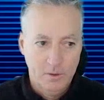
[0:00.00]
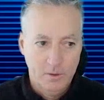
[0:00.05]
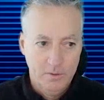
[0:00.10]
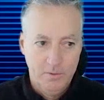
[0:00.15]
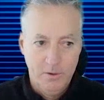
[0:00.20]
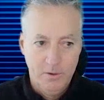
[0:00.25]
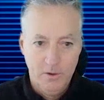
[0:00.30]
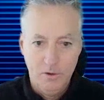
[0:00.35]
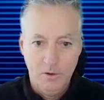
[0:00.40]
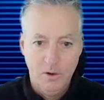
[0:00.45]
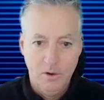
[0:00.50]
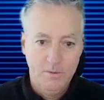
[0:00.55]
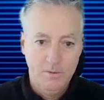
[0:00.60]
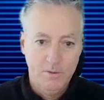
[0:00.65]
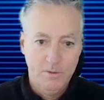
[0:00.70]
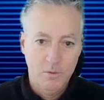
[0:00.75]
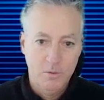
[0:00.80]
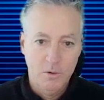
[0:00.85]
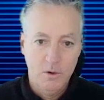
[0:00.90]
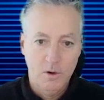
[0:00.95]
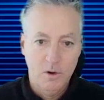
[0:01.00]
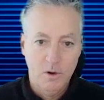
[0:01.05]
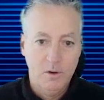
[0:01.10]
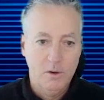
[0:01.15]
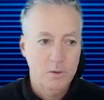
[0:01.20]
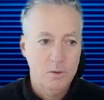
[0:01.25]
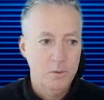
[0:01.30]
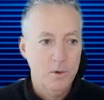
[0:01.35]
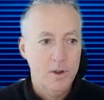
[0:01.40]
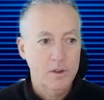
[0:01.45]
view of the
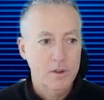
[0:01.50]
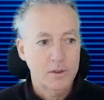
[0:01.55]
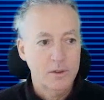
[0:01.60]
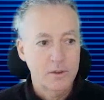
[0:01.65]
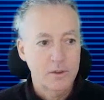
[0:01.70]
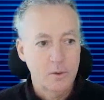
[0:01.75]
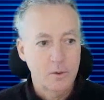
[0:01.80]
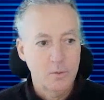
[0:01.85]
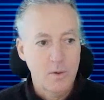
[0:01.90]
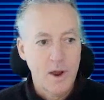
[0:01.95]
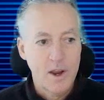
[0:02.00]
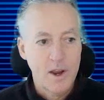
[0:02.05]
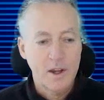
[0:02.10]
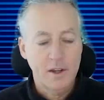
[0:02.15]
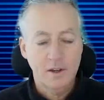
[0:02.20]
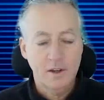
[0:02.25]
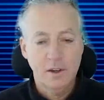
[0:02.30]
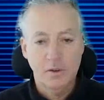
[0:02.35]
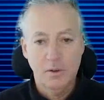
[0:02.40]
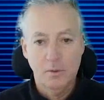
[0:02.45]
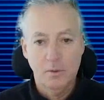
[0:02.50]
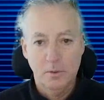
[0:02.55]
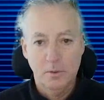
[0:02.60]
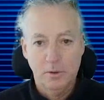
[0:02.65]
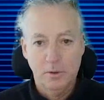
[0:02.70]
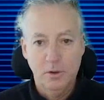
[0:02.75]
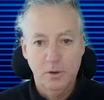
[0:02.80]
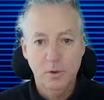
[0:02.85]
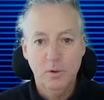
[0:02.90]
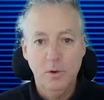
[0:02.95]
world with the right
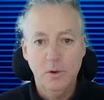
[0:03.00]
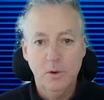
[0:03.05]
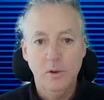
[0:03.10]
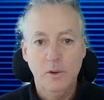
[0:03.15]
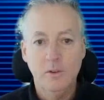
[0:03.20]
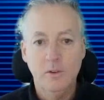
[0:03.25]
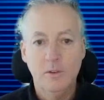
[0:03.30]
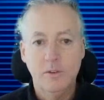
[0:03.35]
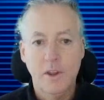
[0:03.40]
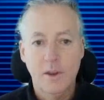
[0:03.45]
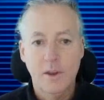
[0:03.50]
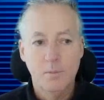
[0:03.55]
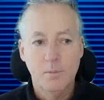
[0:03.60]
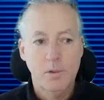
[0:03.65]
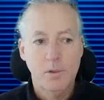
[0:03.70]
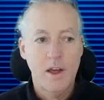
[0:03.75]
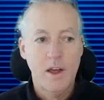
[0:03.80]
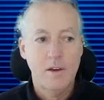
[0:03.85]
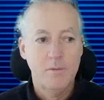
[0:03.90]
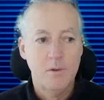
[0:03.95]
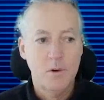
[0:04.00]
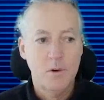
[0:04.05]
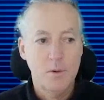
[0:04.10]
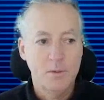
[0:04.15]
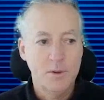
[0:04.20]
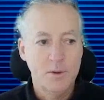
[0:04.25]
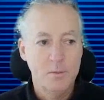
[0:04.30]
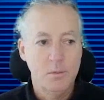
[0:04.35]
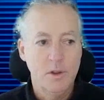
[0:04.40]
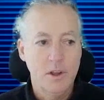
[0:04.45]
tools and
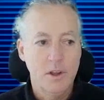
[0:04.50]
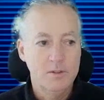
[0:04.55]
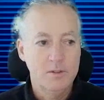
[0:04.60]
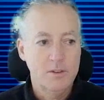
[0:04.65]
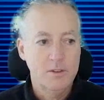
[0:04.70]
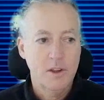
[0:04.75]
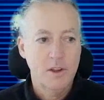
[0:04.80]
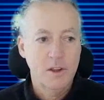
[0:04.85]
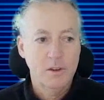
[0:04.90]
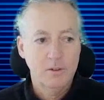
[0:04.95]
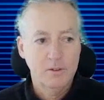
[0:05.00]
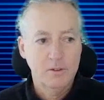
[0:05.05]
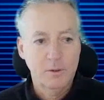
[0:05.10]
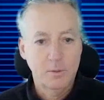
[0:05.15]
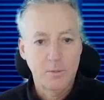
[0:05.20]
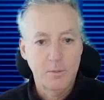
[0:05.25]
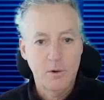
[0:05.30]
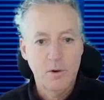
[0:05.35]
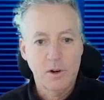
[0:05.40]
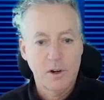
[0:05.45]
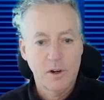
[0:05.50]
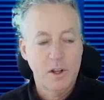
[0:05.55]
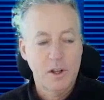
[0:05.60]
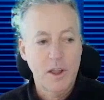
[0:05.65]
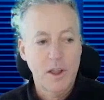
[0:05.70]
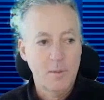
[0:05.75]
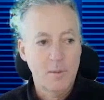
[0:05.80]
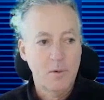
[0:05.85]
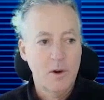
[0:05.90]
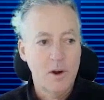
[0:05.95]
platforms in place to support
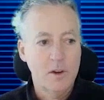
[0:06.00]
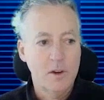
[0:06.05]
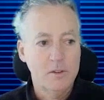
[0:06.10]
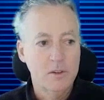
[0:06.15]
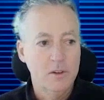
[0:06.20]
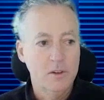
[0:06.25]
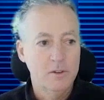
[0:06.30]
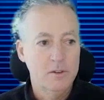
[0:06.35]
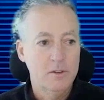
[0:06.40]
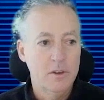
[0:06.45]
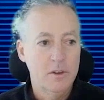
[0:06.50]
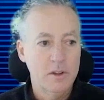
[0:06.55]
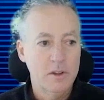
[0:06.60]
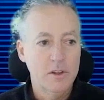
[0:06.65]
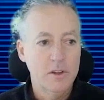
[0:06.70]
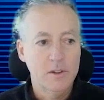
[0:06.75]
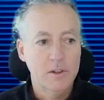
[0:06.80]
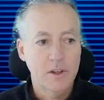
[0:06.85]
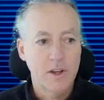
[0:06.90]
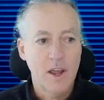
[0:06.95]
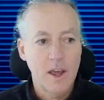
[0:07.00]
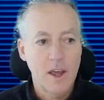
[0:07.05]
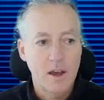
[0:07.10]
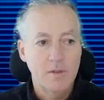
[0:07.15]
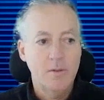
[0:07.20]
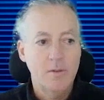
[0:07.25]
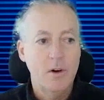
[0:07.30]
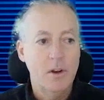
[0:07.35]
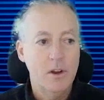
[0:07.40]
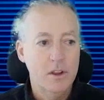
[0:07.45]
collaboration so that you can
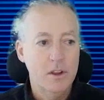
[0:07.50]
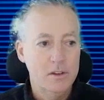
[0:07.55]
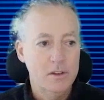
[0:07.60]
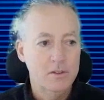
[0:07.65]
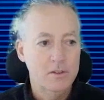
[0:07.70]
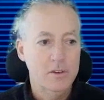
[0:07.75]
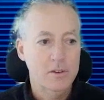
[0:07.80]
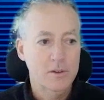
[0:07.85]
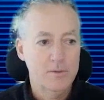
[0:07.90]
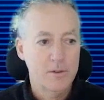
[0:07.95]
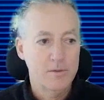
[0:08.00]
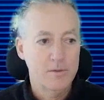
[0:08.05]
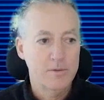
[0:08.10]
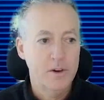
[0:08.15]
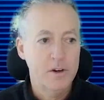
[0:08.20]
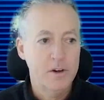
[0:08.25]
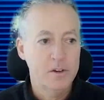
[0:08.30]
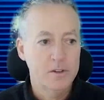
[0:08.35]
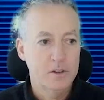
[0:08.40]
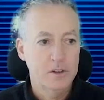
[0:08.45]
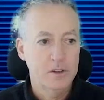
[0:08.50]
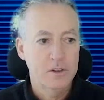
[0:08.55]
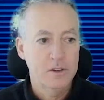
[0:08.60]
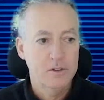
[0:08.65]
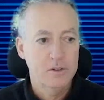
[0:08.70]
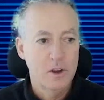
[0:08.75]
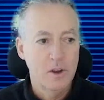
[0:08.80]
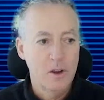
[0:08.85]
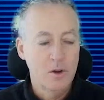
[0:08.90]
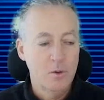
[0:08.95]
have all of these different
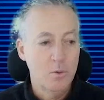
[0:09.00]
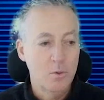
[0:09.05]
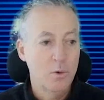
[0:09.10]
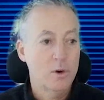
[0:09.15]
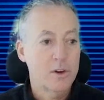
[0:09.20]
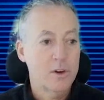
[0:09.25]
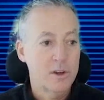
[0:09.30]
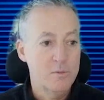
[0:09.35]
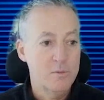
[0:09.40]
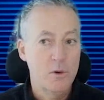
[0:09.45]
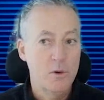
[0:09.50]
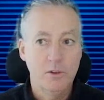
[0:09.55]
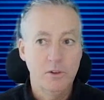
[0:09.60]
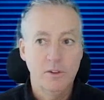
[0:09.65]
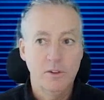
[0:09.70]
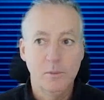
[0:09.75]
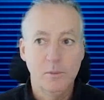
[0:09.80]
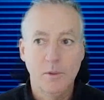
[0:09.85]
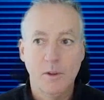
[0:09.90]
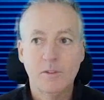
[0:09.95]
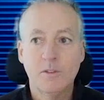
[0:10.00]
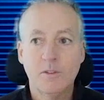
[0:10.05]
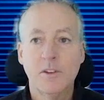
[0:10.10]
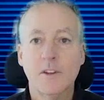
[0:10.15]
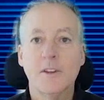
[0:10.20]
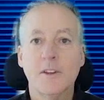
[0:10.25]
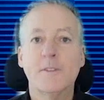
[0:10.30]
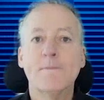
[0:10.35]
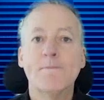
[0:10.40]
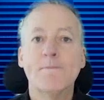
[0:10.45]
functions working more seamlessly.